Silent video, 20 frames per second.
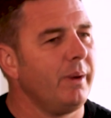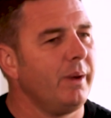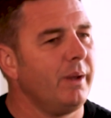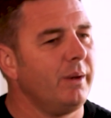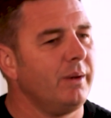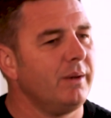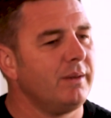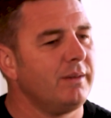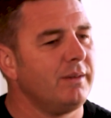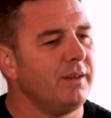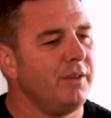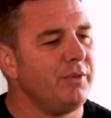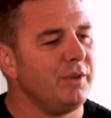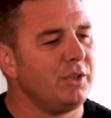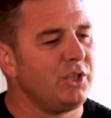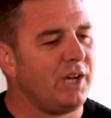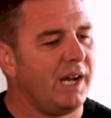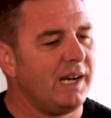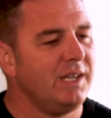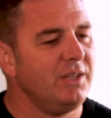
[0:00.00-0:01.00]
And the
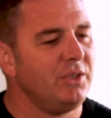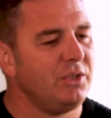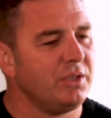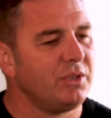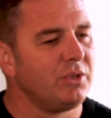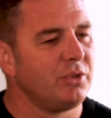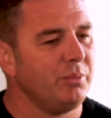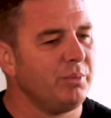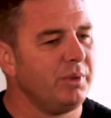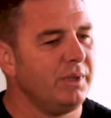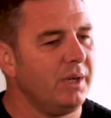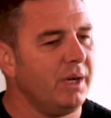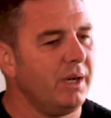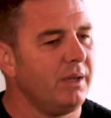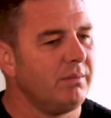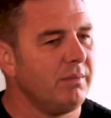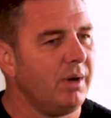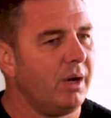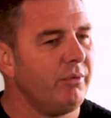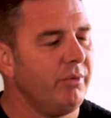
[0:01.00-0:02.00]
challenge is something
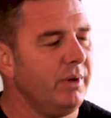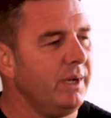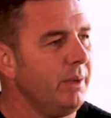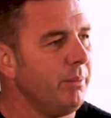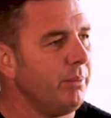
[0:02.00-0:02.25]
I really